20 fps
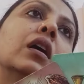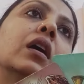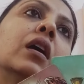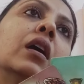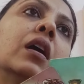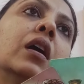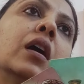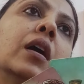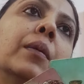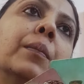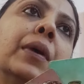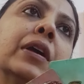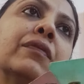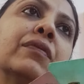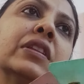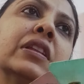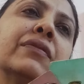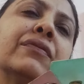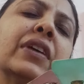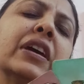
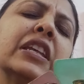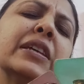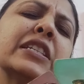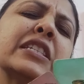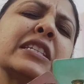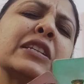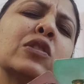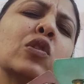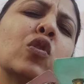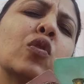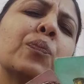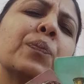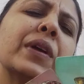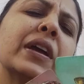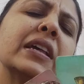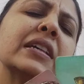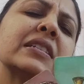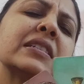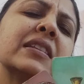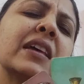but with a very slow
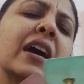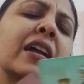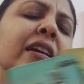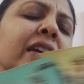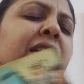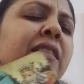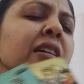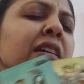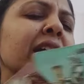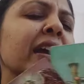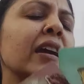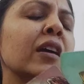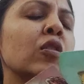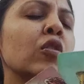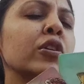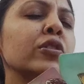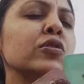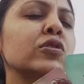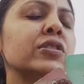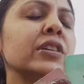pace. They are either
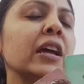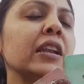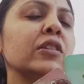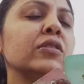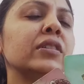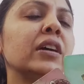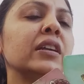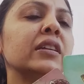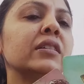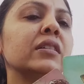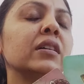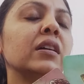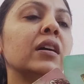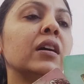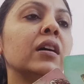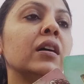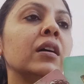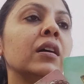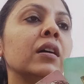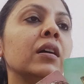going to tell you
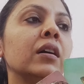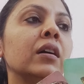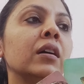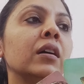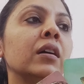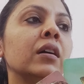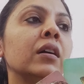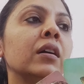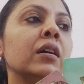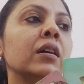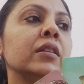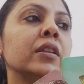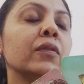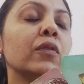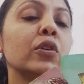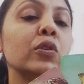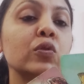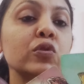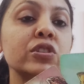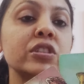that they
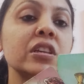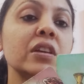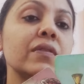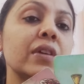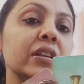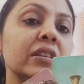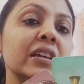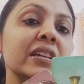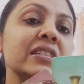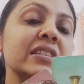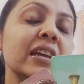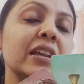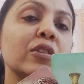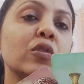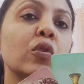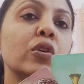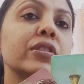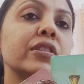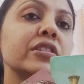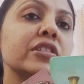want to see where things
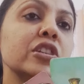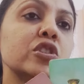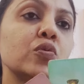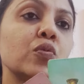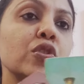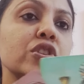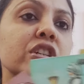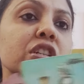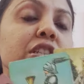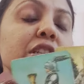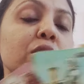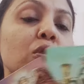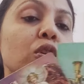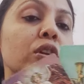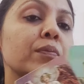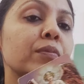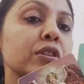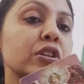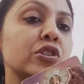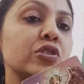can go in the situation,
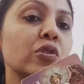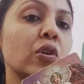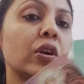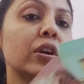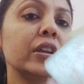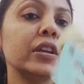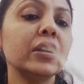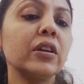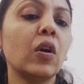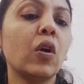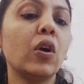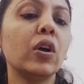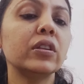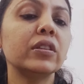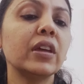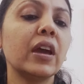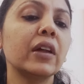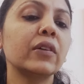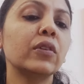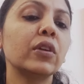slowly but surely, or
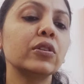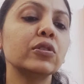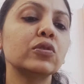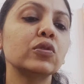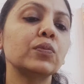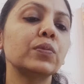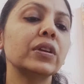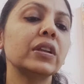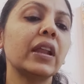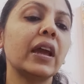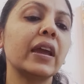they are going to be